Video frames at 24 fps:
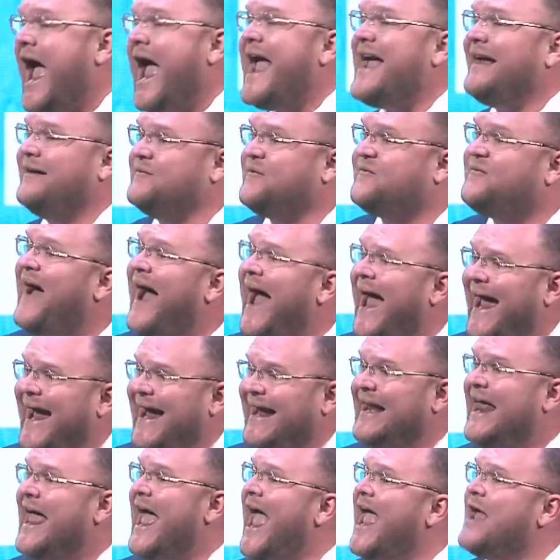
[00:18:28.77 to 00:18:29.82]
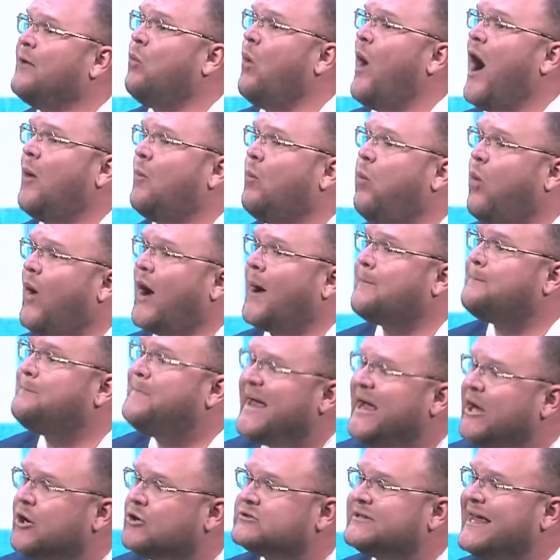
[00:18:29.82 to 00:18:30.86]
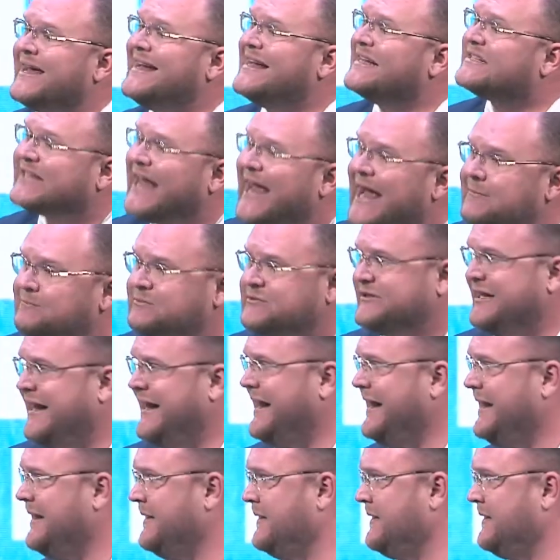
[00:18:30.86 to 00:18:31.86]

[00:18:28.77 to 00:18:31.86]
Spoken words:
in vain, and what we're building is empty.